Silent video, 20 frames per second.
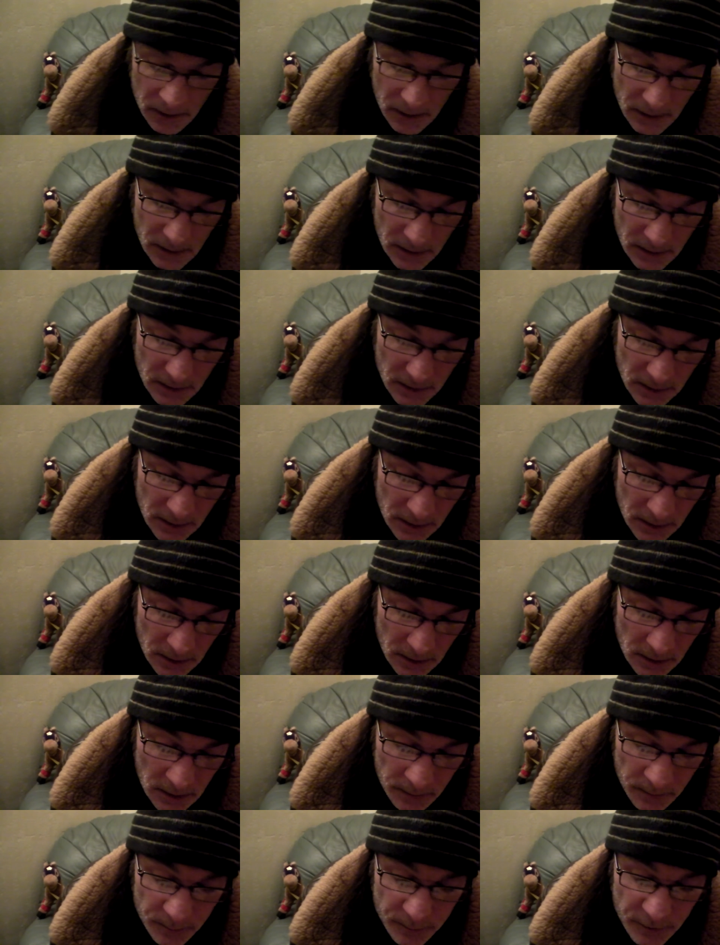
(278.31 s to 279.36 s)

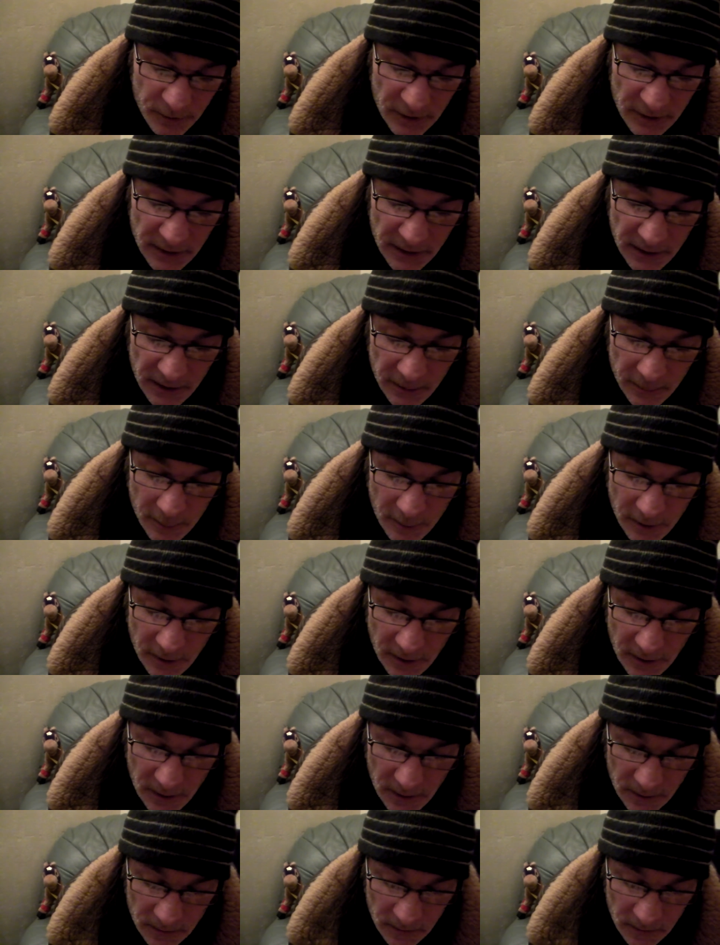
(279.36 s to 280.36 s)
uh, brilliant they were.